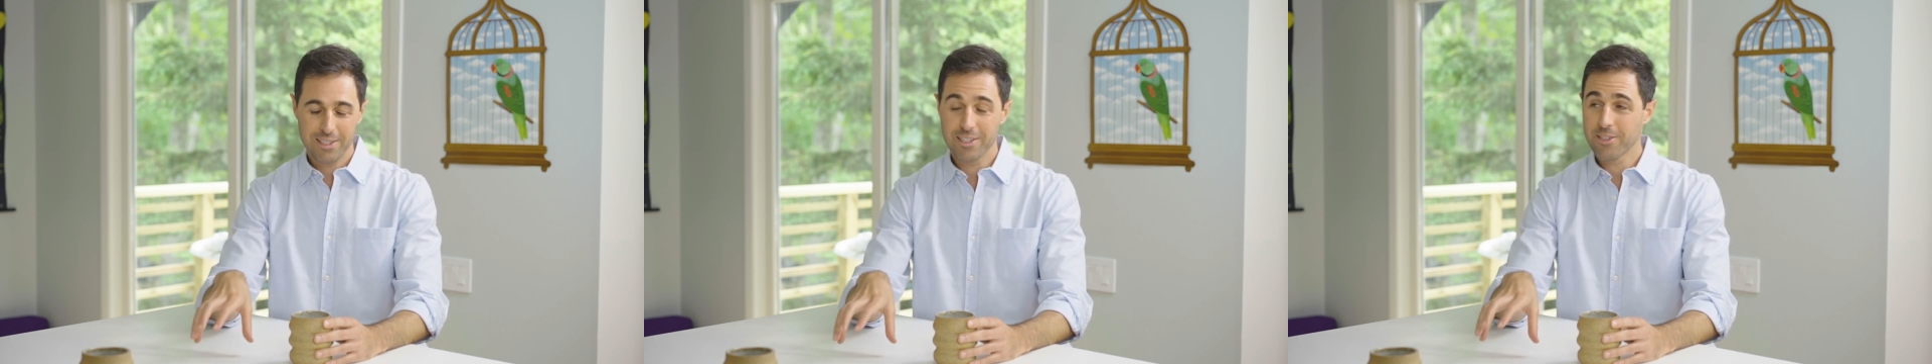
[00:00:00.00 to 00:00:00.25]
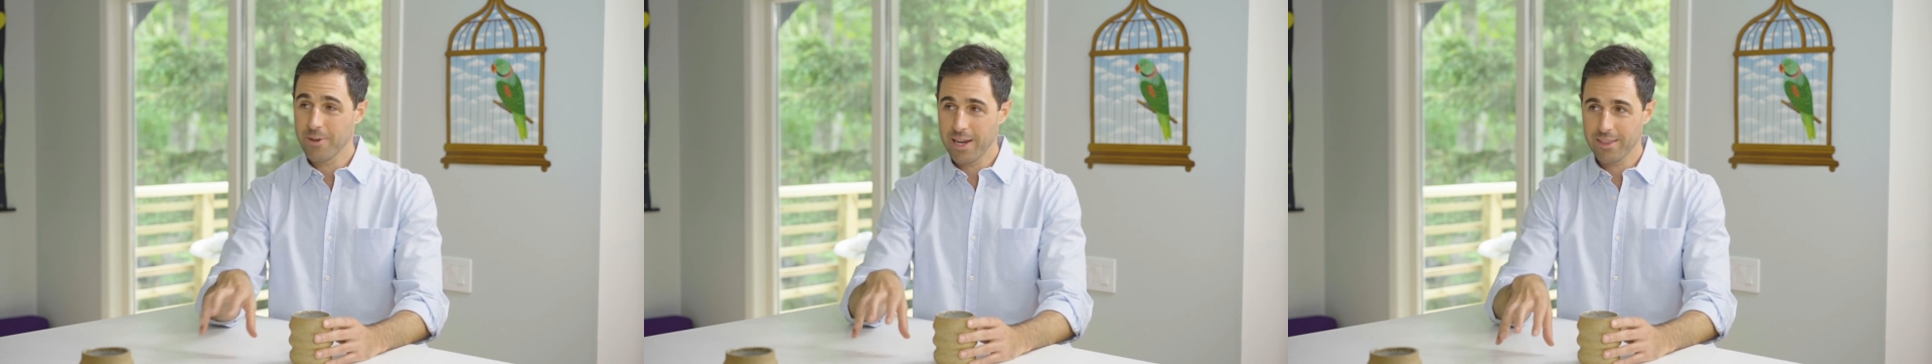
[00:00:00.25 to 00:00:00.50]
to
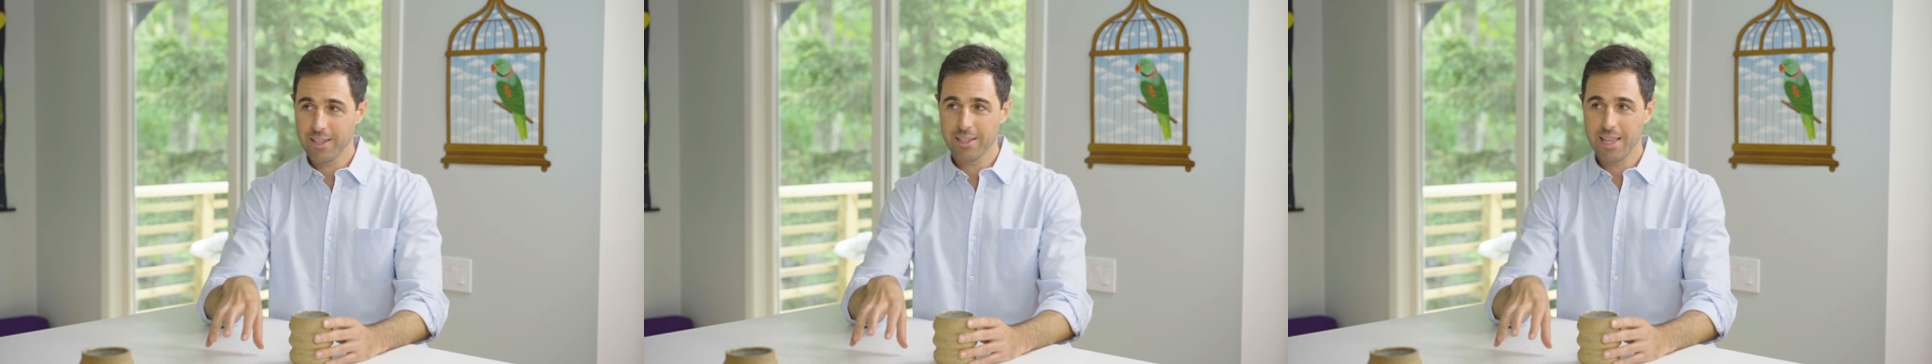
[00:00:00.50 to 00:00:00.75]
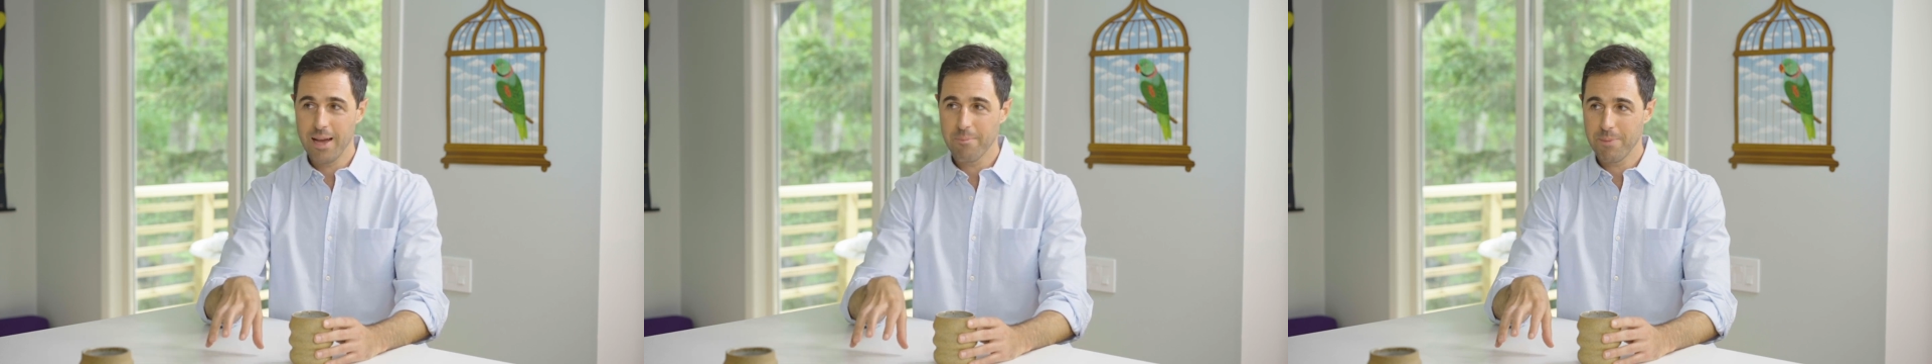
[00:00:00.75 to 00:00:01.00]
strengthening
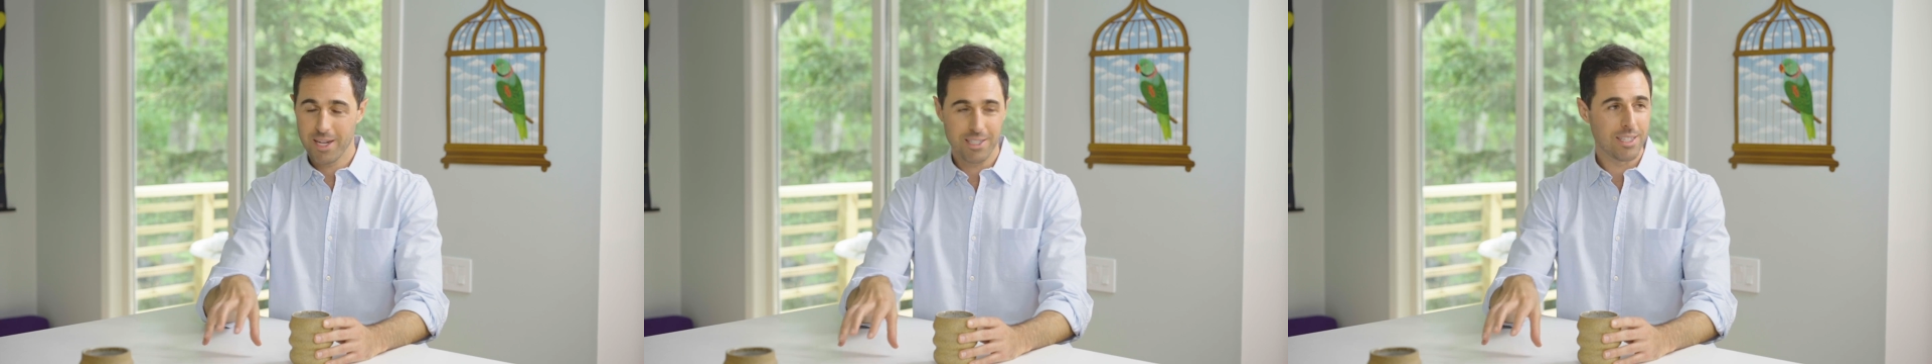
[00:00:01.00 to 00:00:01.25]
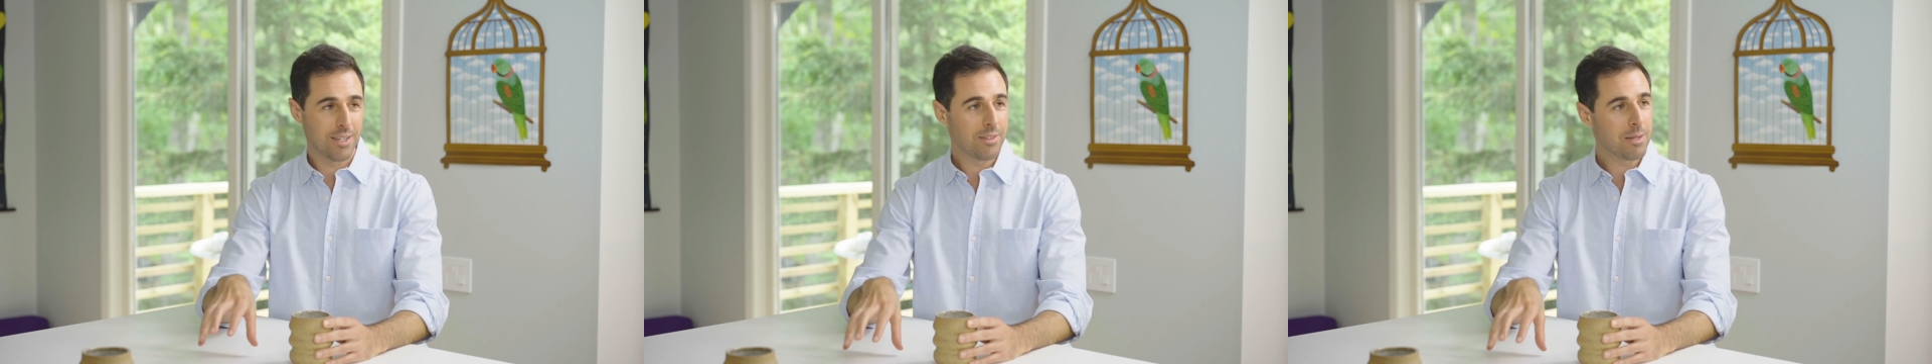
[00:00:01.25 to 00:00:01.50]
that
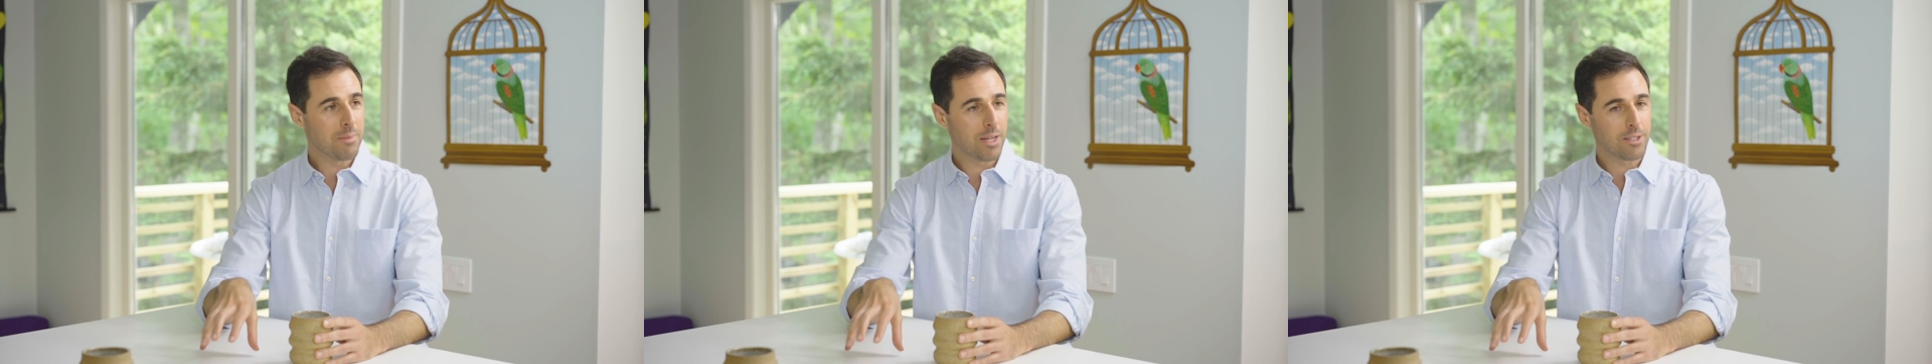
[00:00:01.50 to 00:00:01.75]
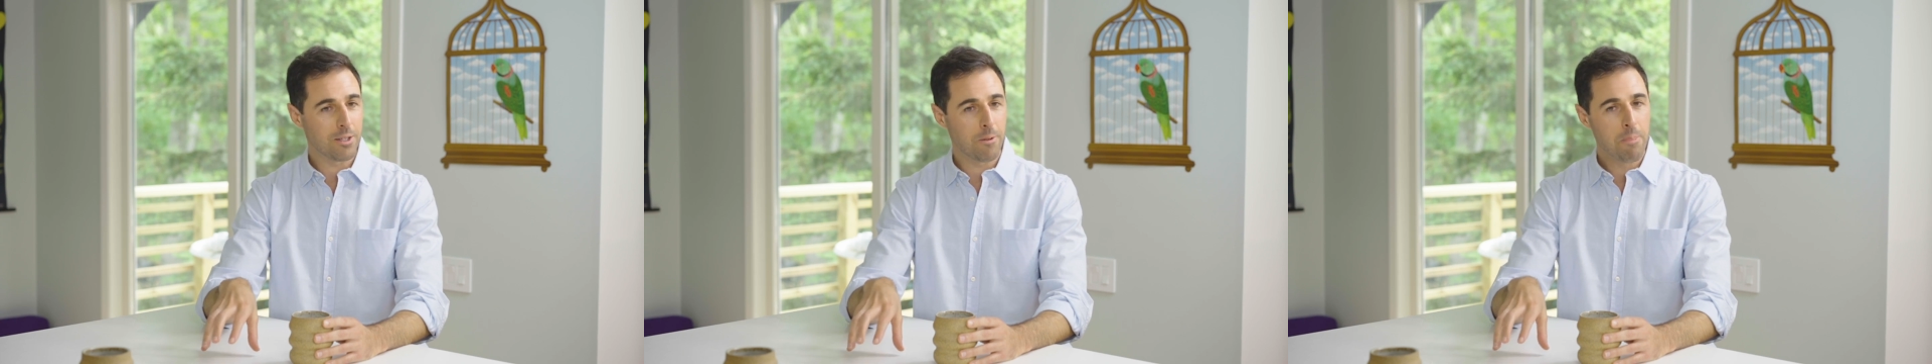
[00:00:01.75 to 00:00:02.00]
positivity
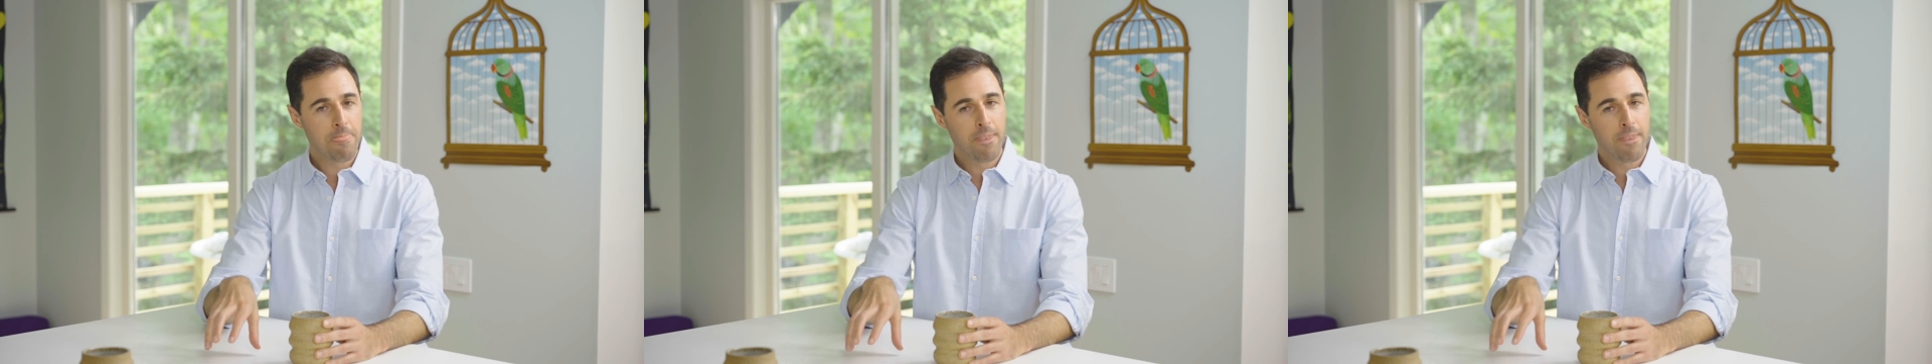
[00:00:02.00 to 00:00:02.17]
muscle